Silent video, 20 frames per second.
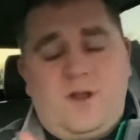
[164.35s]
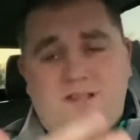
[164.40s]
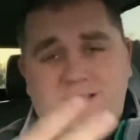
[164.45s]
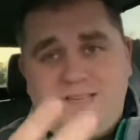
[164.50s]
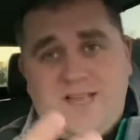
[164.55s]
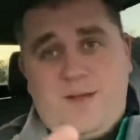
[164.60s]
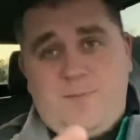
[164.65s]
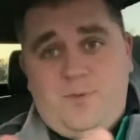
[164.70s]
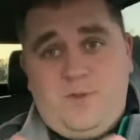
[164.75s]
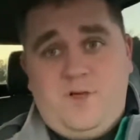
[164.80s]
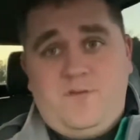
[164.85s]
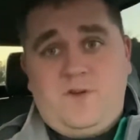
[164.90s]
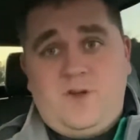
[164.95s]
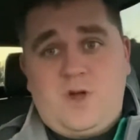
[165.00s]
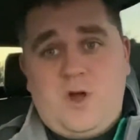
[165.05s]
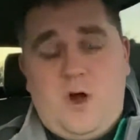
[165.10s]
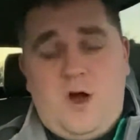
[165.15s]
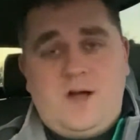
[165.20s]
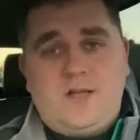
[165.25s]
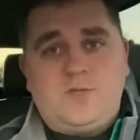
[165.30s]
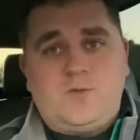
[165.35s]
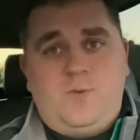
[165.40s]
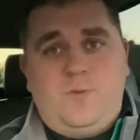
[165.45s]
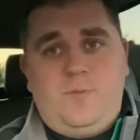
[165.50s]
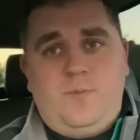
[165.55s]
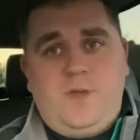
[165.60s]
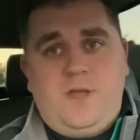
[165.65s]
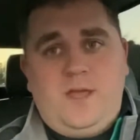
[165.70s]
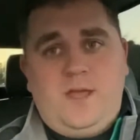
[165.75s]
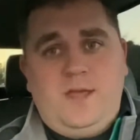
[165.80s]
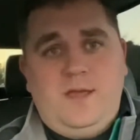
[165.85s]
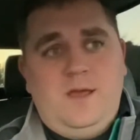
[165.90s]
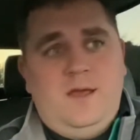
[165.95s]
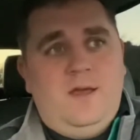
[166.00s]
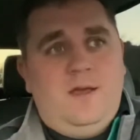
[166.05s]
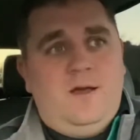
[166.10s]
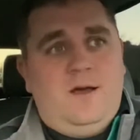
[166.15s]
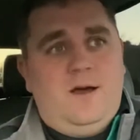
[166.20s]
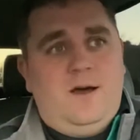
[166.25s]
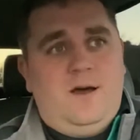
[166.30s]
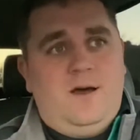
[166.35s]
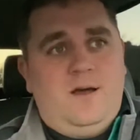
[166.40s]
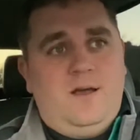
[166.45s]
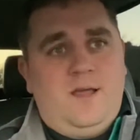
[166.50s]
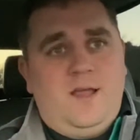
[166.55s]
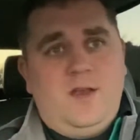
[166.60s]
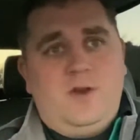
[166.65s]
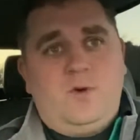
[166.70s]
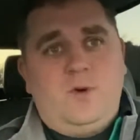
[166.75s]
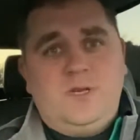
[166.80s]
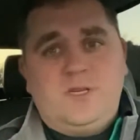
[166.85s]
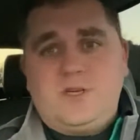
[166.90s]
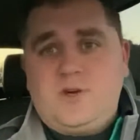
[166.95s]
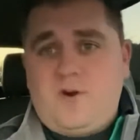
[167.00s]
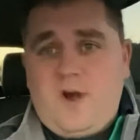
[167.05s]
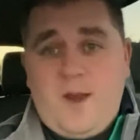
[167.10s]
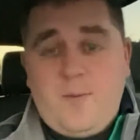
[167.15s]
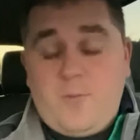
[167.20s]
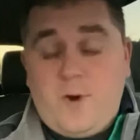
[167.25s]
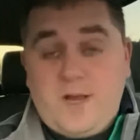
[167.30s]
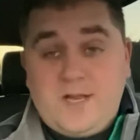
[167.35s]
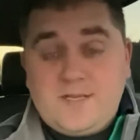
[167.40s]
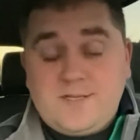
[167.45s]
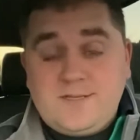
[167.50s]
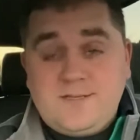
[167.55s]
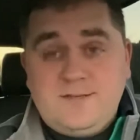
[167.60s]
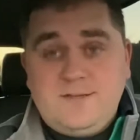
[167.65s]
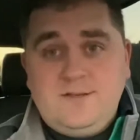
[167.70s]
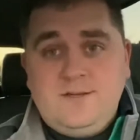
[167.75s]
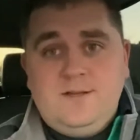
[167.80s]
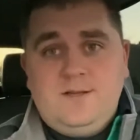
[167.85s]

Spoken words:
example of a cost would be increased crime rates.